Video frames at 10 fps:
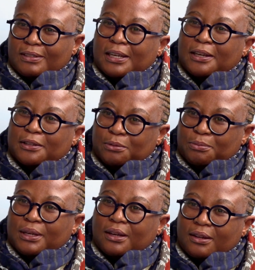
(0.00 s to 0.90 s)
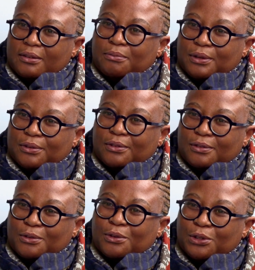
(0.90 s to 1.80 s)
decades behind, but,
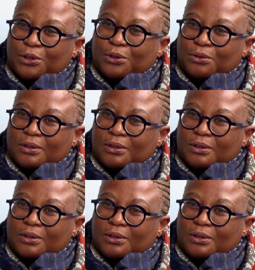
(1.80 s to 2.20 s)
you know.